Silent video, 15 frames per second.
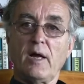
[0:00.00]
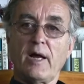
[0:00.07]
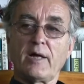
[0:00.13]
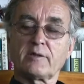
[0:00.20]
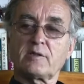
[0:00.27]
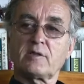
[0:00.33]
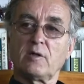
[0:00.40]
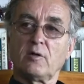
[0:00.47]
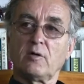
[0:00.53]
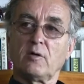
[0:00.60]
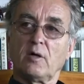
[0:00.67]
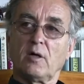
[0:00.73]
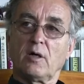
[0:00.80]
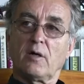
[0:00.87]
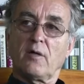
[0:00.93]
And
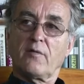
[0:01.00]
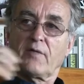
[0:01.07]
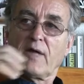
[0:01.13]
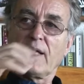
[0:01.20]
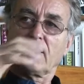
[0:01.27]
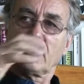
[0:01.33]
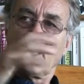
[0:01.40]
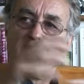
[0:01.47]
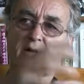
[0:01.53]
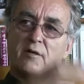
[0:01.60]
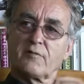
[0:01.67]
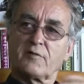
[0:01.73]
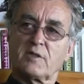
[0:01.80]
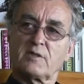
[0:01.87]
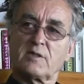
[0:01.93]
so that kind
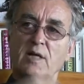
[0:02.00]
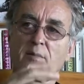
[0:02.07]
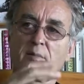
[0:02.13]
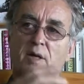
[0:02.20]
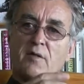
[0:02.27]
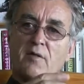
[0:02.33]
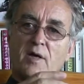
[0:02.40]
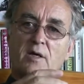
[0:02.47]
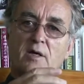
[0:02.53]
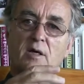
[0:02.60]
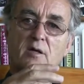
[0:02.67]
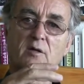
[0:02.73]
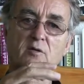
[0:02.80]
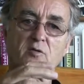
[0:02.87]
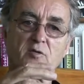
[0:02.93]
of systemic
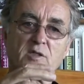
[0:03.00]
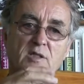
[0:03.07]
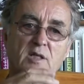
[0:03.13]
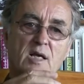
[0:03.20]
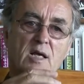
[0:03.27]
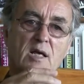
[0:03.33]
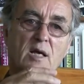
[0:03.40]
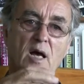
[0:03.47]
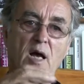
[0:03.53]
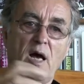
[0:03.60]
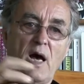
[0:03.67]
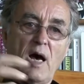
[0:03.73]
thinking to see